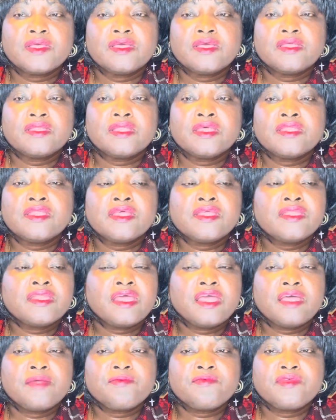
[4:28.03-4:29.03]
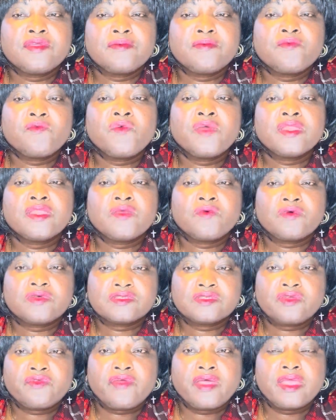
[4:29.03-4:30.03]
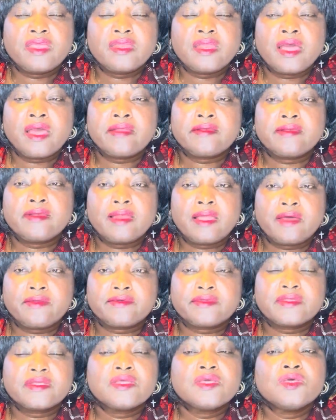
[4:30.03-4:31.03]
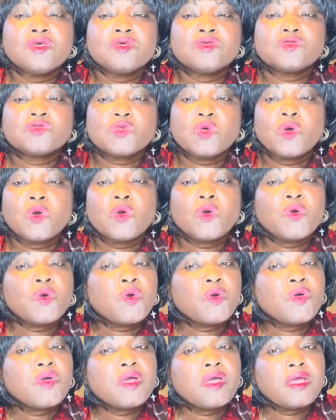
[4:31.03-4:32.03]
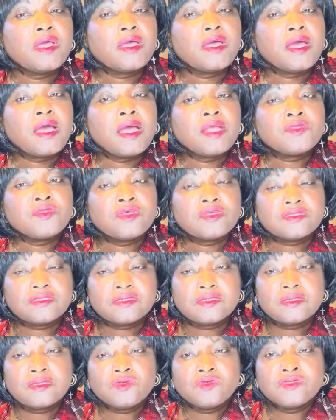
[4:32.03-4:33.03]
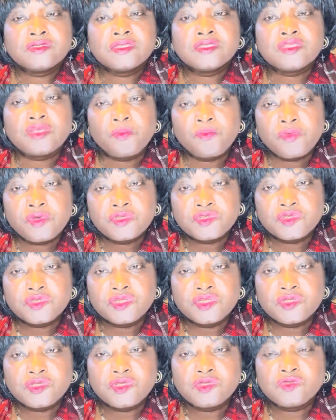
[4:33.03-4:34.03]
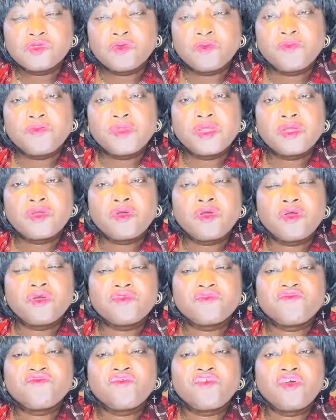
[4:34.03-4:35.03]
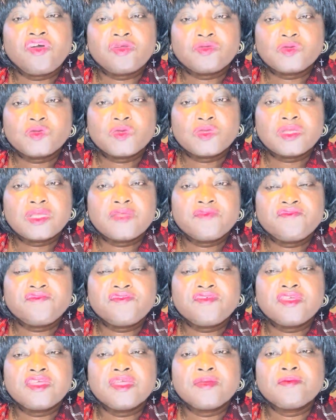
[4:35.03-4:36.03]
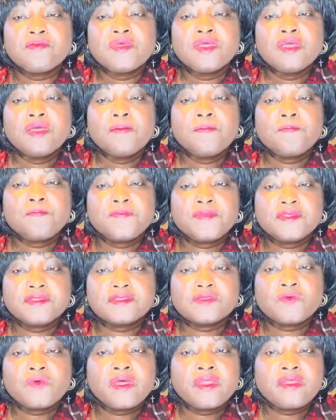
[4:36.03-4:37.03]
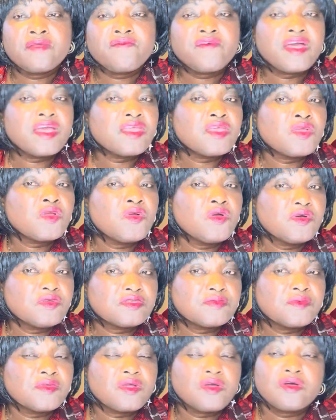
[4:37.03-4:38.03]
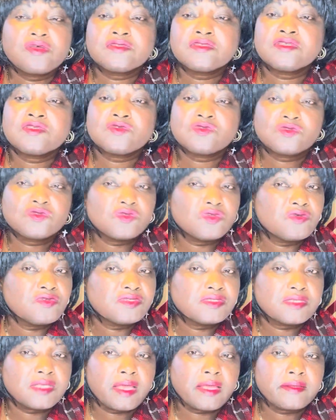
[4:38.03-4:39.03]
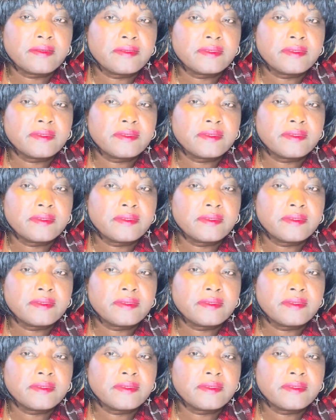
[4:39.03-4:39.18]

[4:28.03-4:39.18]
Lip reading: They didn't help him when he was crying out loud. So I just use this opportunity to pray for God to give him peace wherever he goes, because he's so sad.